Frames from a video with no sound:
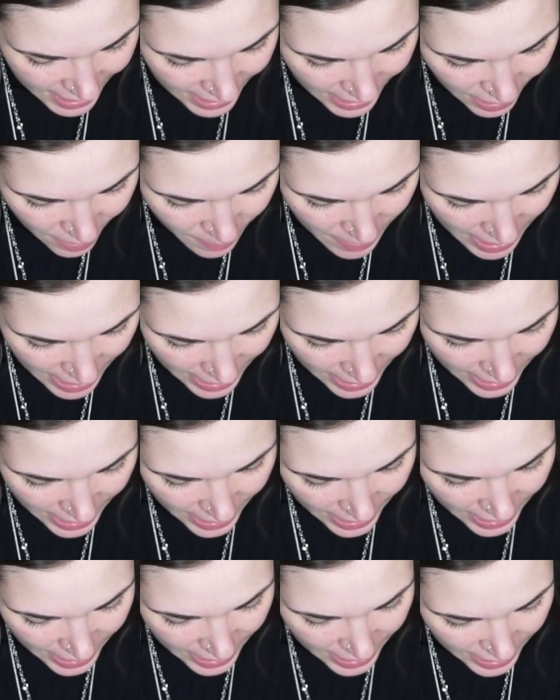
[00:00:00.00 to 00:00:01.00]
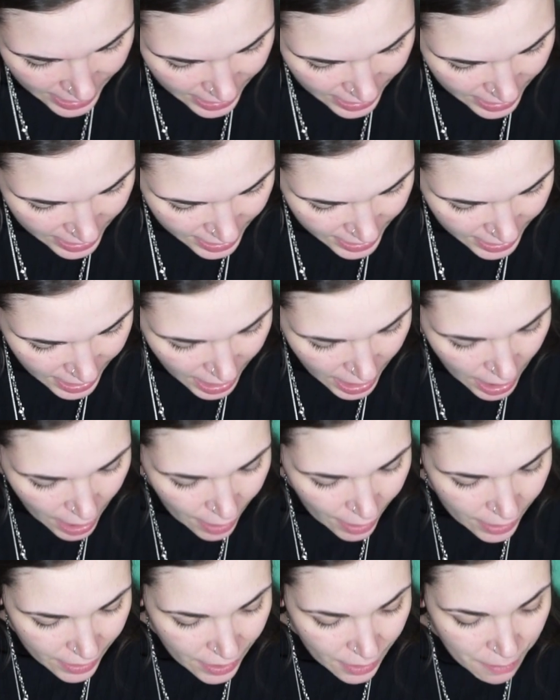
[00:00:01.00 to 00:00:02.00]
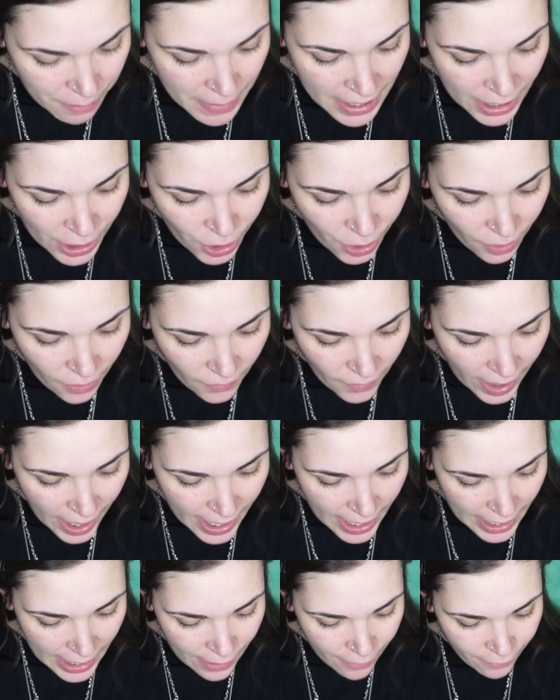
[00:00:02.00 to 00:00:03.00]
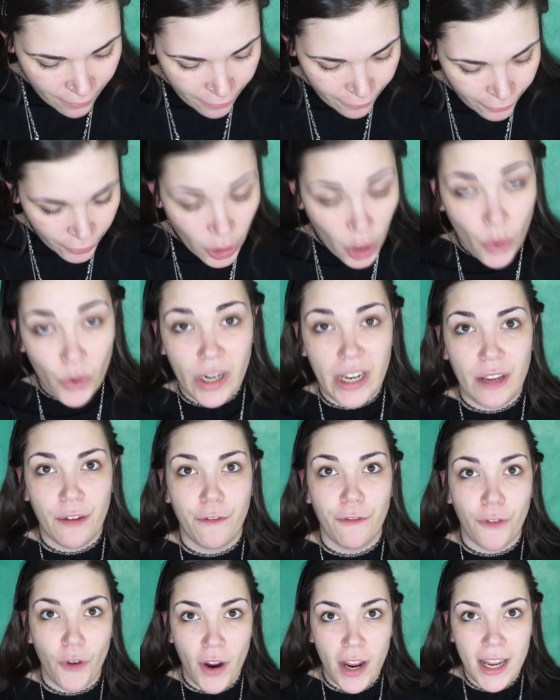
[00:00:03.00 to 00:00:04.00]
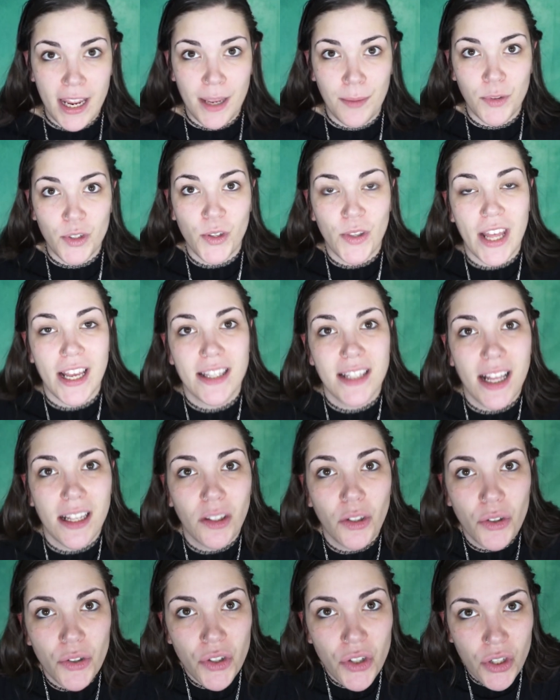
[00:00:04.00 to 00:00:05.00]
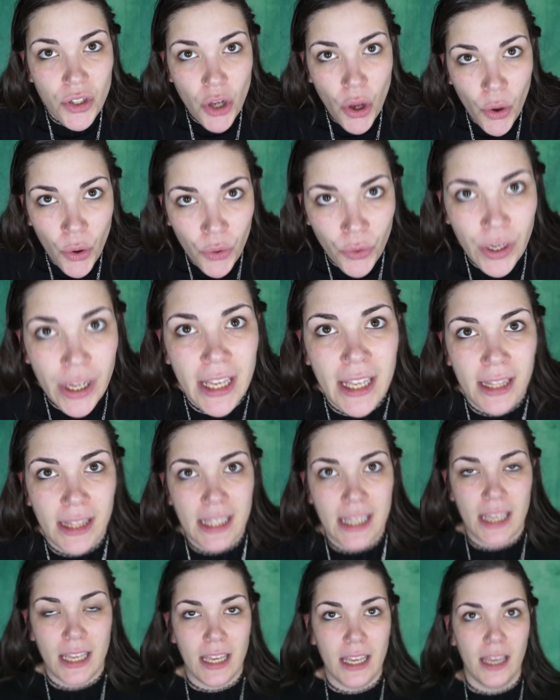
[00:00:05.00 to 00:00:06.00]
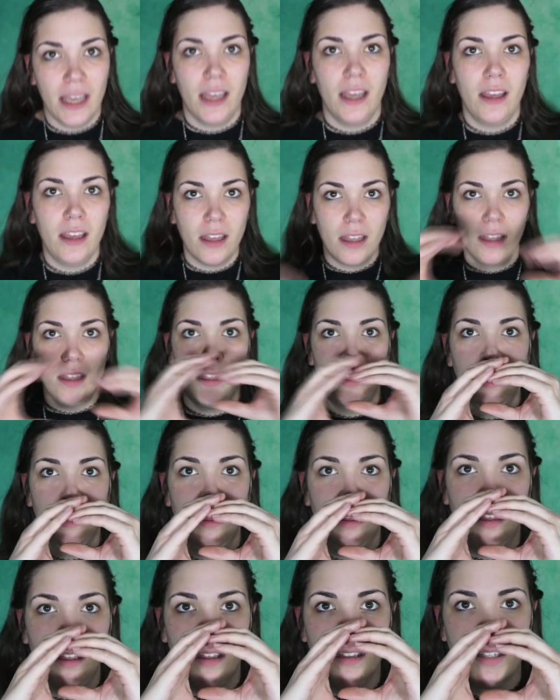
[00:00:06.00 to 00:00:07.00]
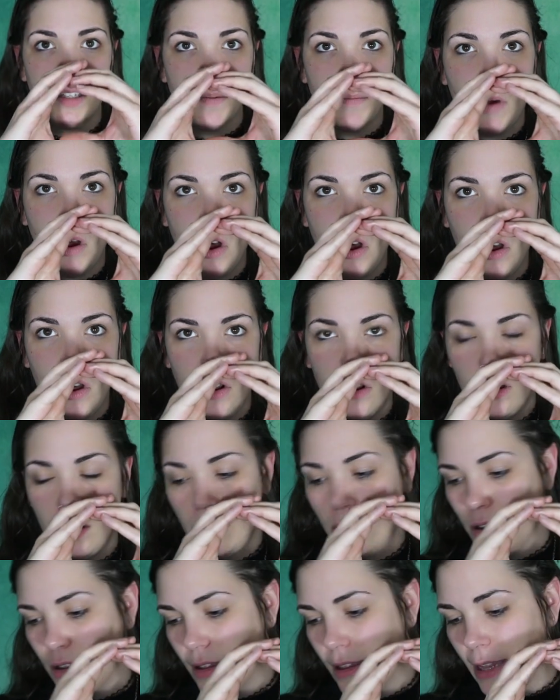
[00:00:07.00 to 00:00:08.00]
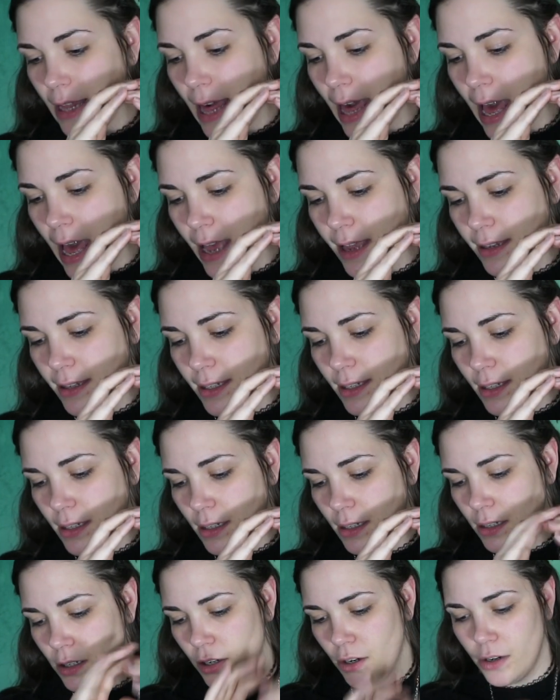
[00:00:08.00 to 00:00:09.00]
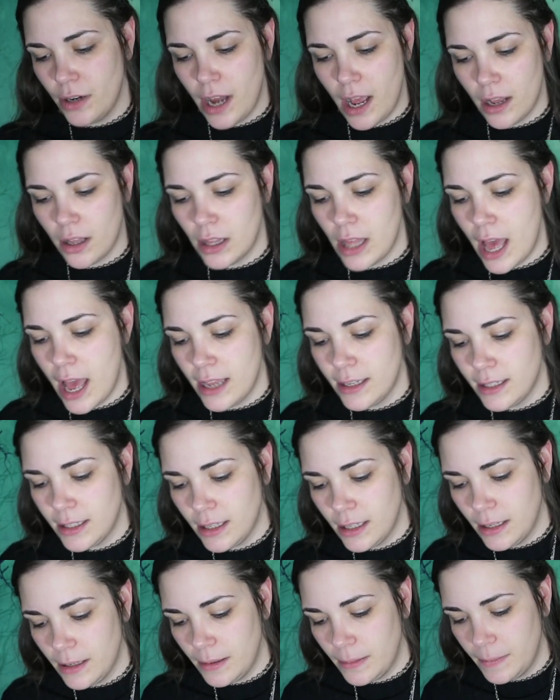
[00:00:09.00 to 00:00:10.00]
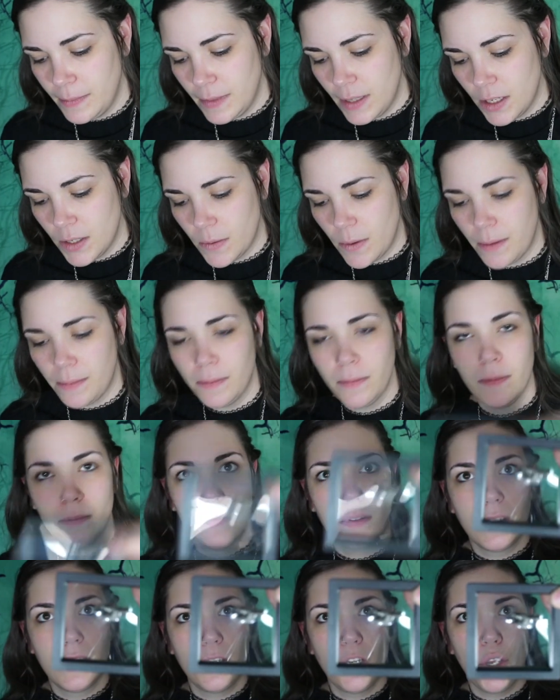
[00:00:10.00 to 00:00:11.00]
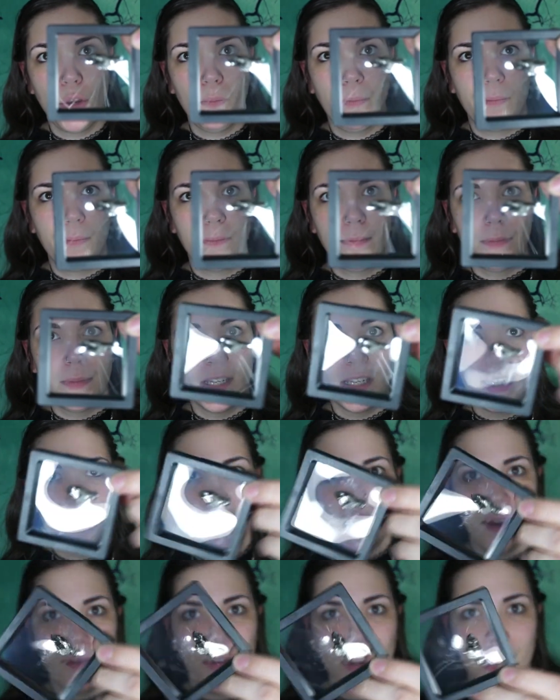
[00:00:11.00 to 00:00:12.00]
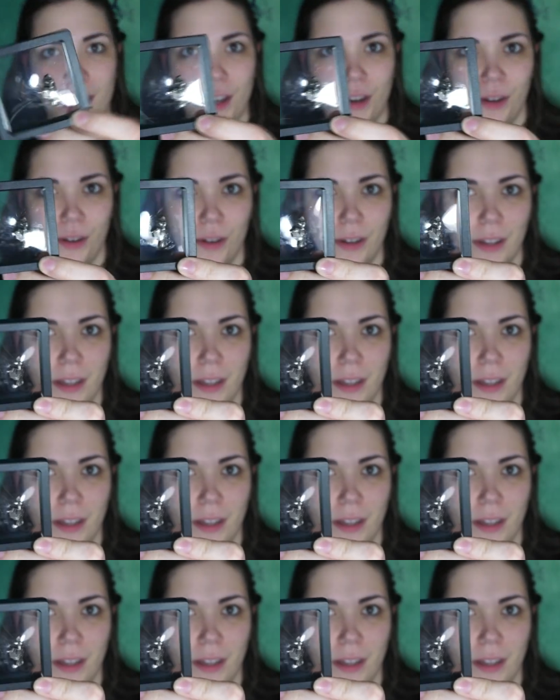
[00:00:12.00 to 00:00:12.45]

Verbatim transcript: item is the meteorite and floating frame. So that's that little stone in the small glass, or not glass, the this one. Doop, this guy right here.